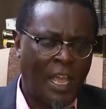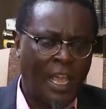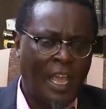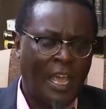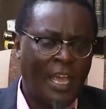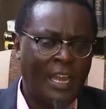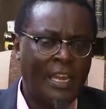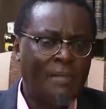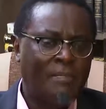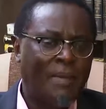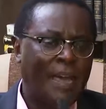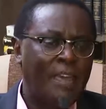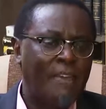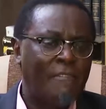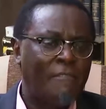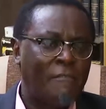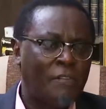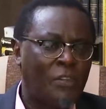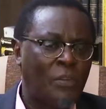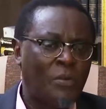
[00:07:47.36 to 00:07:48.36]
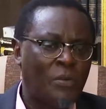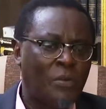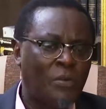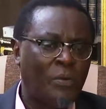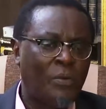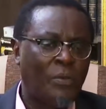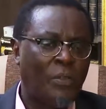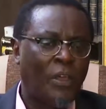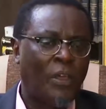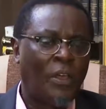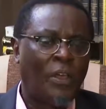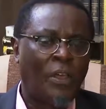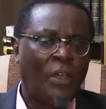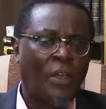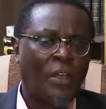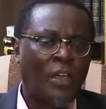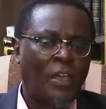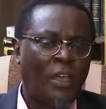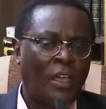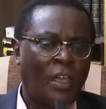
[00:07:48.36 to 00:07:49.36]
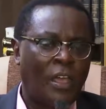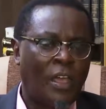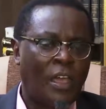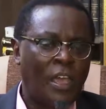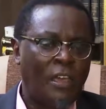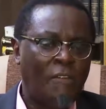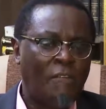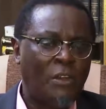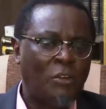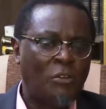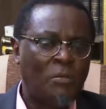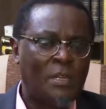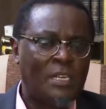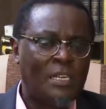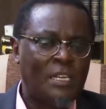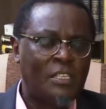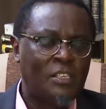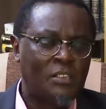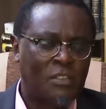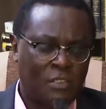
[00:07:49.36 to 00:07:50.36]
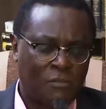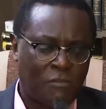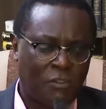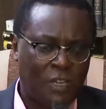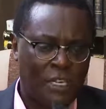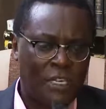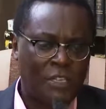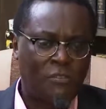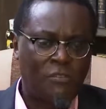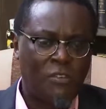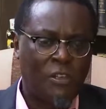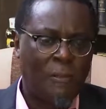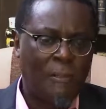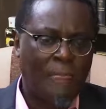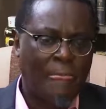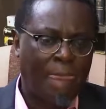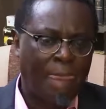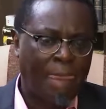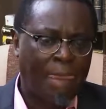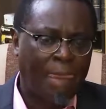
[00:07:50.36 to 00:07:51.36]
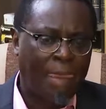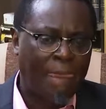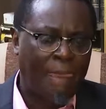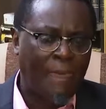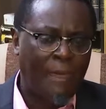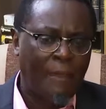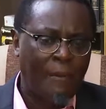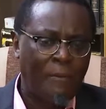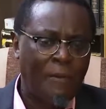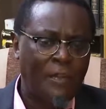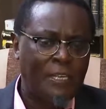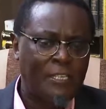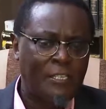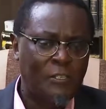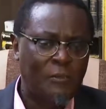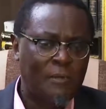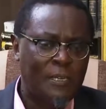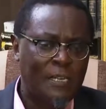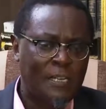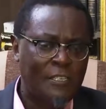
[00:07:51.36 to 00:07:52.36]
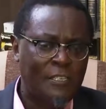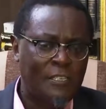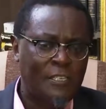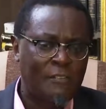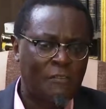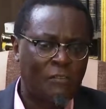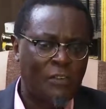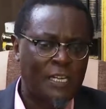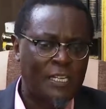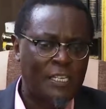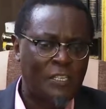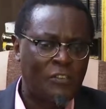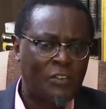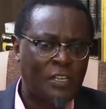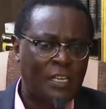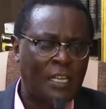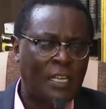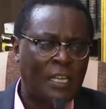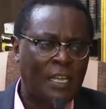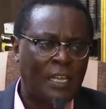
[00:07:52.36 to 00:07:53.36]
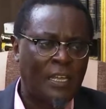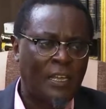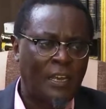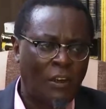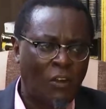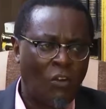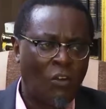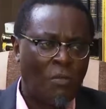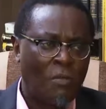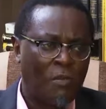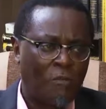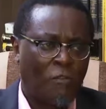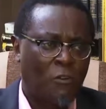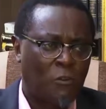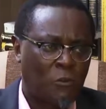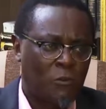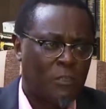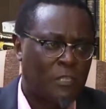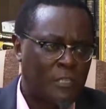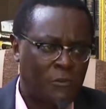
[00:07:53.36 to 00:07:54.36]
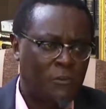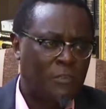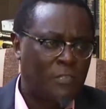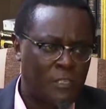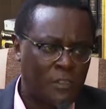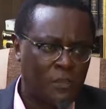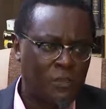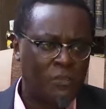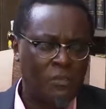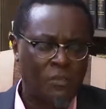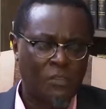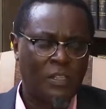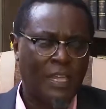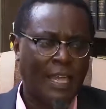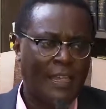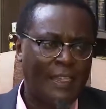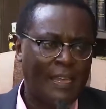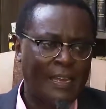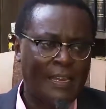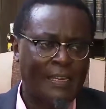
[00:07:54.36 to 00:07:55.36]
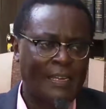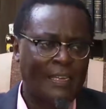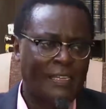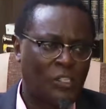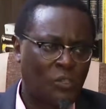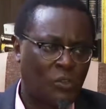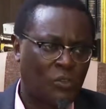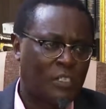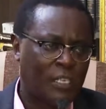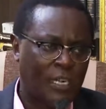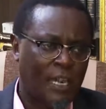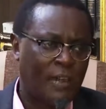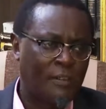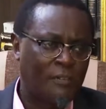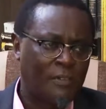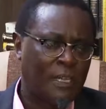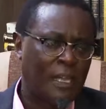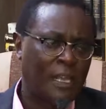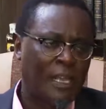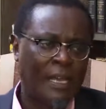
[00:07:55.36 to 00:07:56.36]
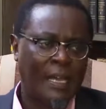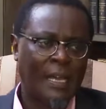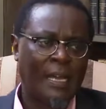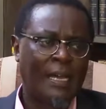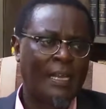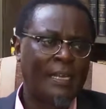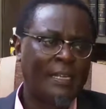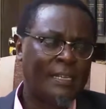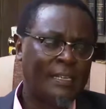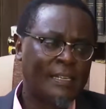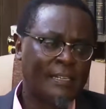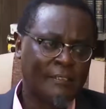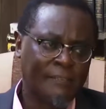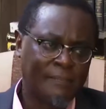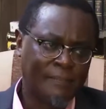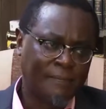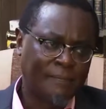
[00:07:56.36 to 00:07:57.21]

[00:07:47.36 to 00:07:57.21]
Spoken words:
And in my view, if it will be dangerous for country, we want it to be dangerous for country long before 2022, so that then it is sorted out early enough.